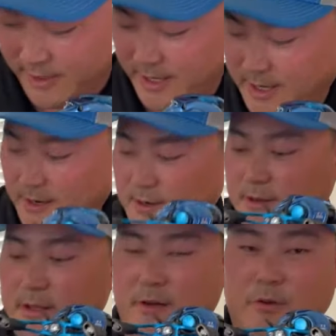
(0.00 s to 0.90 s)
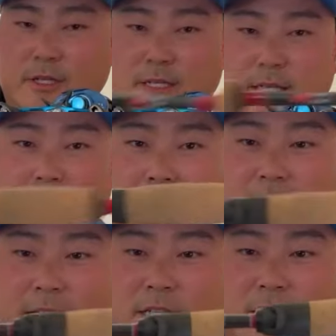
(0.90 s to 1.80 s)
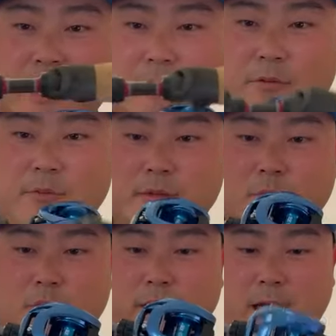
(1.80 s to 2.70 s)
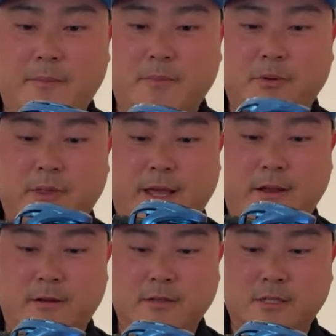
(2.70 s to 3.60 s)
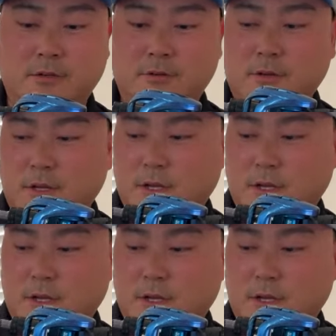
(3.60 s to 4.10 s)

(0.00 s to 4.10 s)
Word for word: right here, which is the light action. I will be more than happy to put that on too.